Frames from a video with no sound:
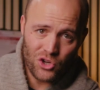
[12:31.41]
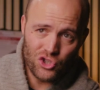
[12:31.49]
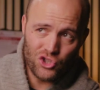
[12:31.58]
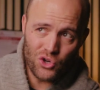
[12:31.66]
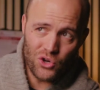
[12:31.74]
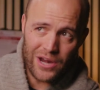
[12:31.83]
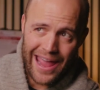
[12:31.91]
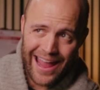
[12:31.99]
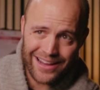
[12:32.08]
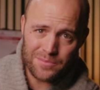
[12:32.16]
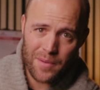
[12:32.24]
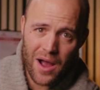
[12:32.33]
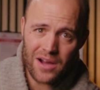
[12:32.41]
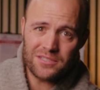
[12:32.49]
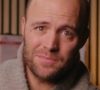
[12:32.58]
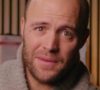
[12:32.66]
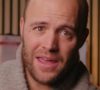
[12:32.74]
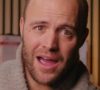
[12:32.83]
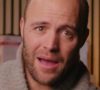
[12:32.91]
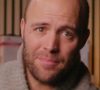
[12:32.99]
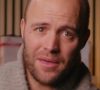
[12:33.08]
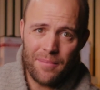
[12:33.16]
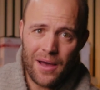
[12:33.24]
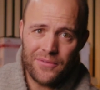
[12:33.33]
Should Xbox be
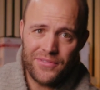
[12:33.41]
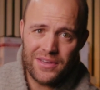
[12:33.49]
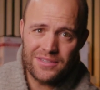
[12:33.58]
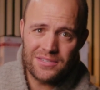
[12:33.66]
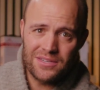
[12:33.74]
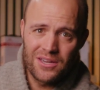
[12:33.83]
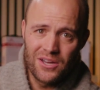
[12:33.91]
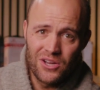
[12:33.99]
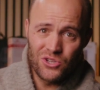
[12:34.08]
happy about this?